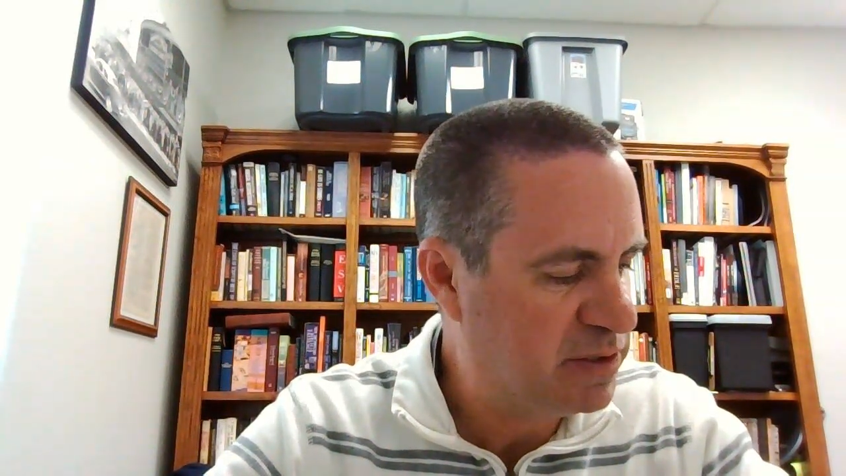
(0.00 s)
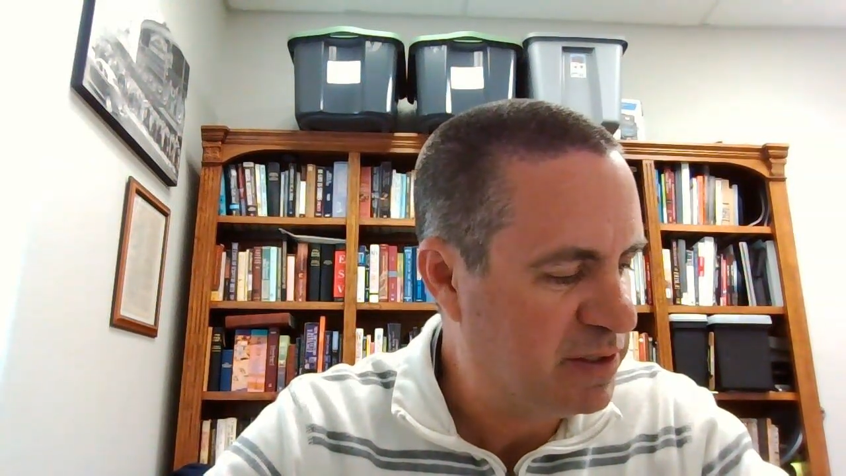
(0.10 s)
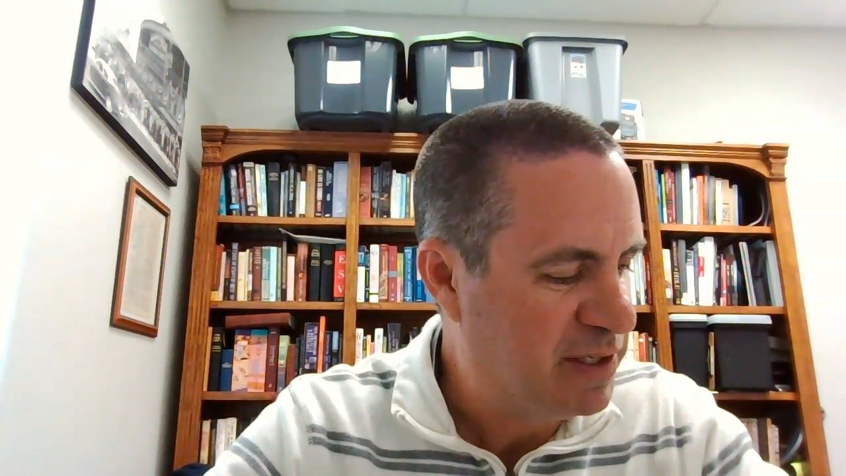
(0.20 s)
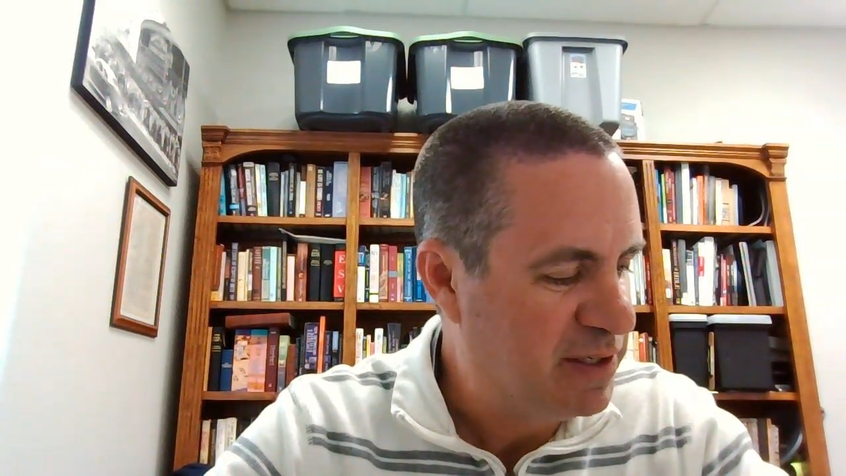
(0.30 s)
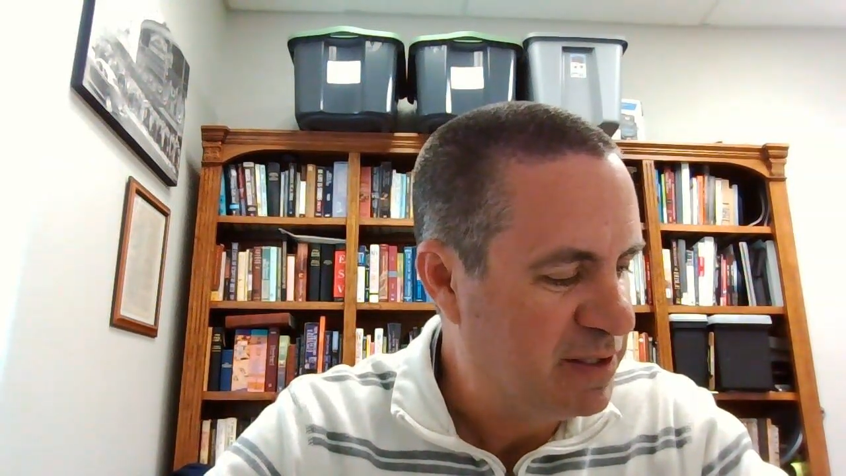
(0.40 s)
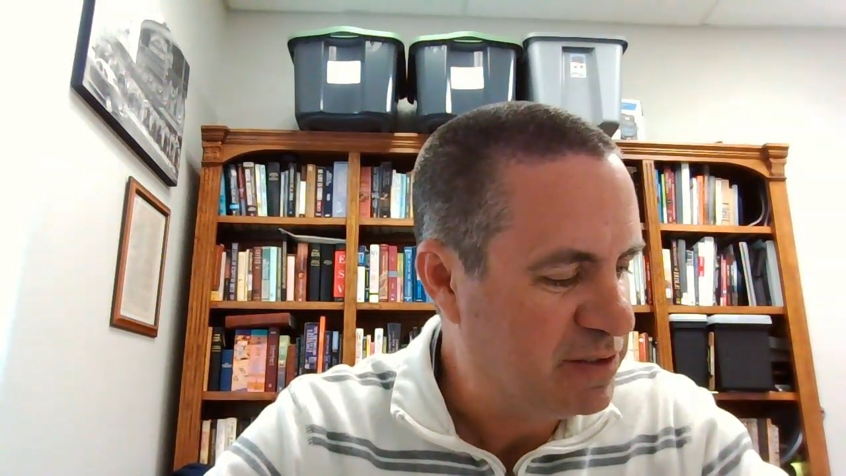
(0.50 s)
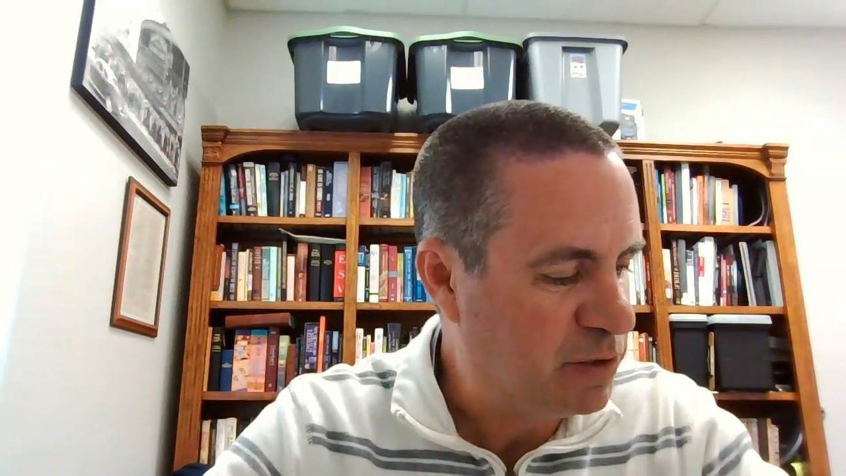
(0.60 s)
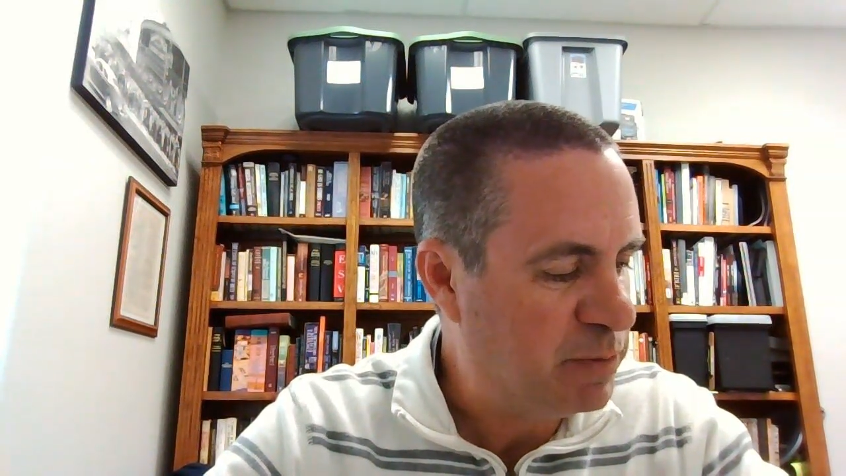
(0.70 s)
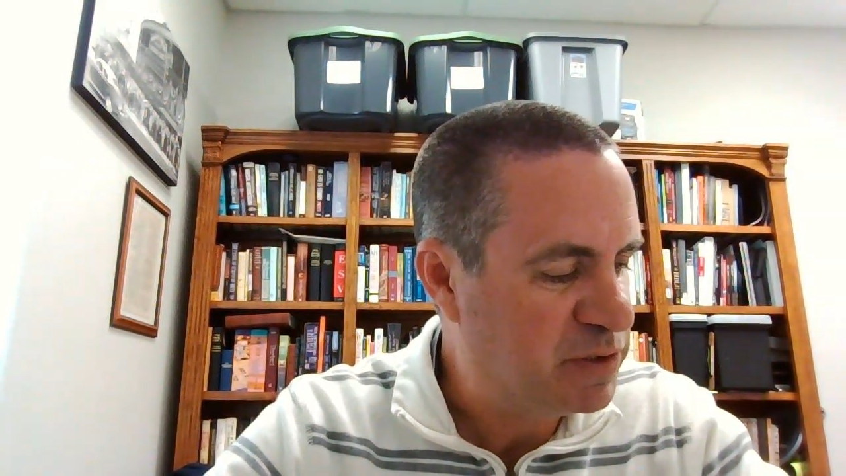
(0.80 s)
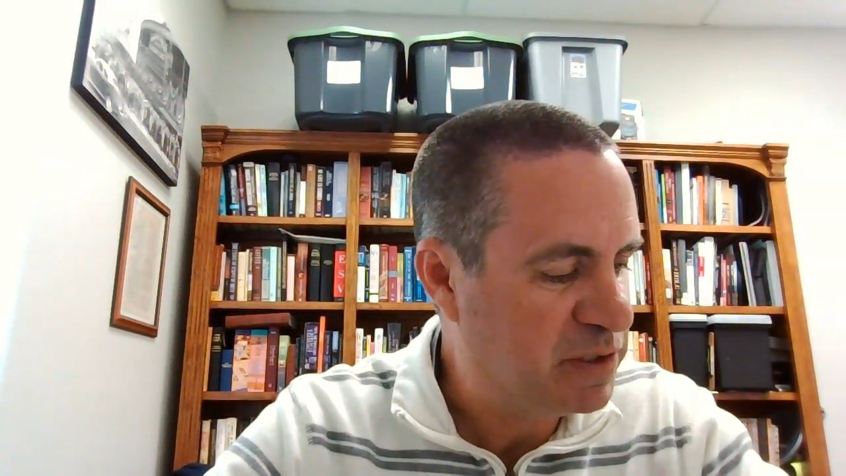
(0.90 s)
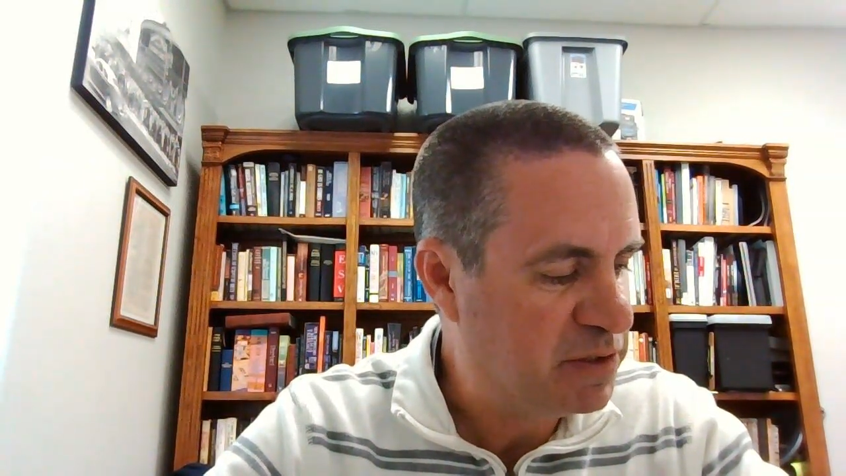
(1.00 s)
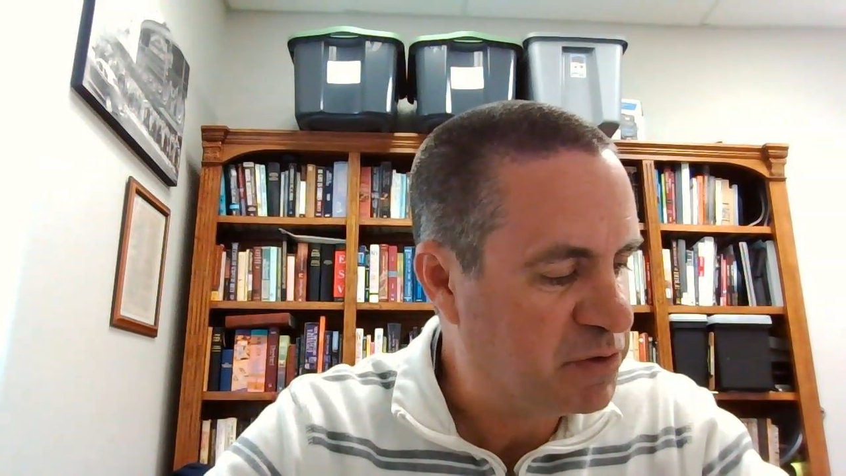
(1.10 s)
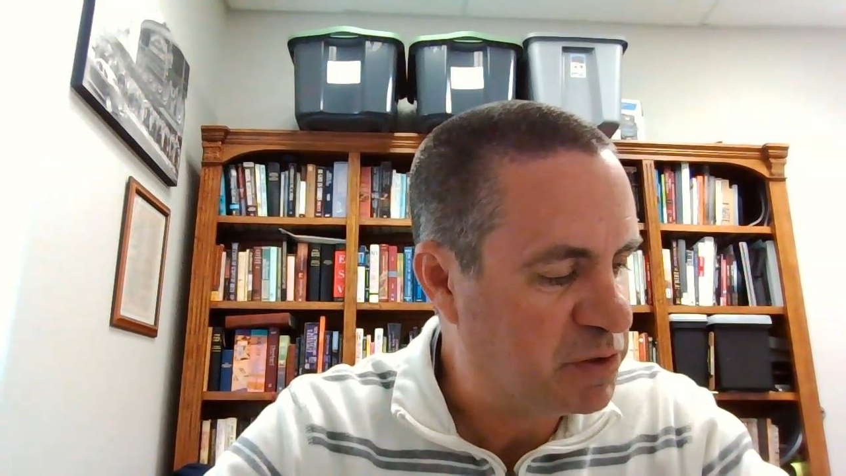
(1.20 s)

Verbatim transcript: It, it's almost as if